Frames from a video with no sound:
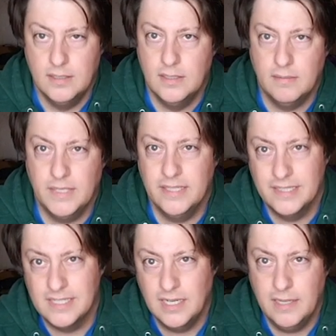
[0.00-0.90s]
I mean,
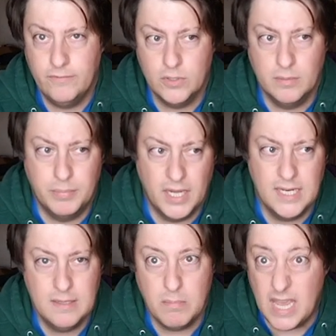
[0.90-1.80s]
enslaved to a
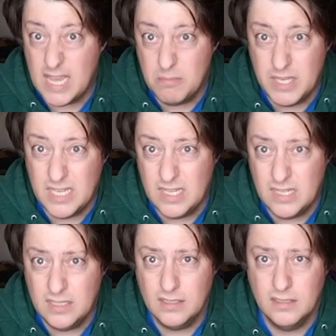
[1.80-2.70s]
bunny,
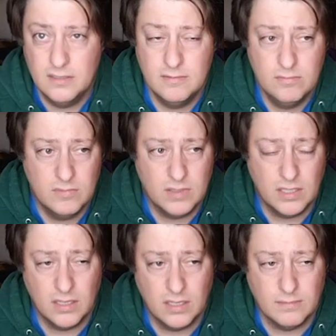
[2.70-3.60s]
maybe.
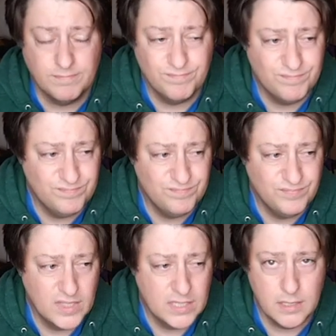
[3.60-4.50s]

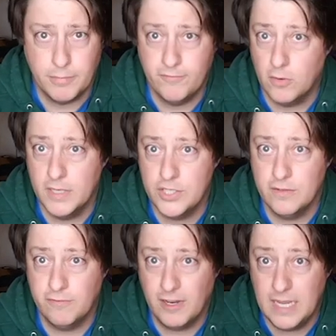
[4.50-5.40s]
The
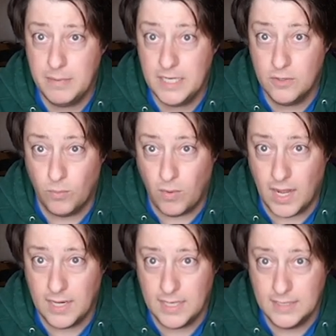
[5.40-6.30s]
before-mentioned flaming
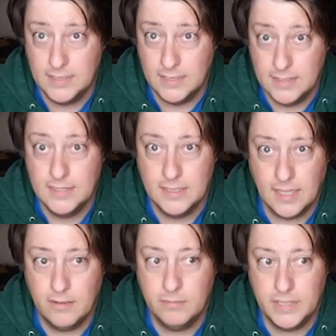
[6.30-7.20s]
koala,
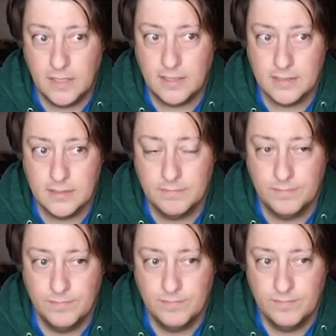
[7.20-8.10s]
that would be awesome.
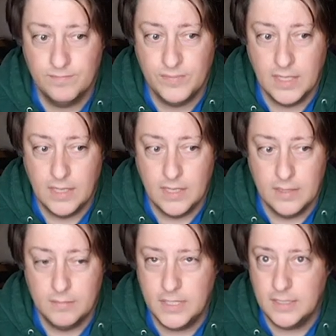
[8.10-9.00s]

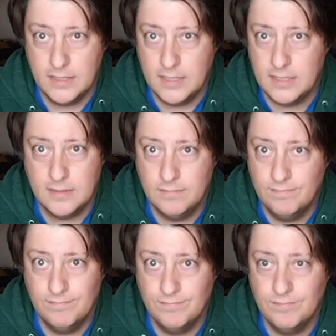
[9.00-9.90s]
But other
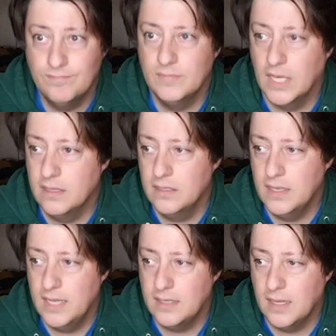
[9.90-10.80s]
than
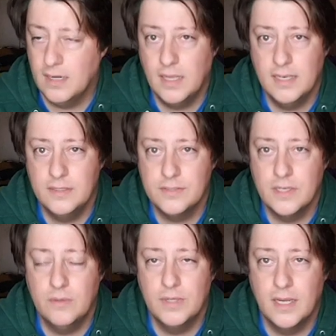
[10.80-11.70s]
that, not a lot else
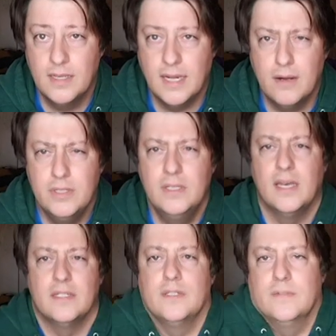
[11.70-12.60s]
going on. How are you
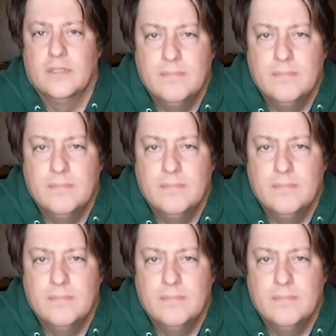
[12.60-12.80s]
guys doing?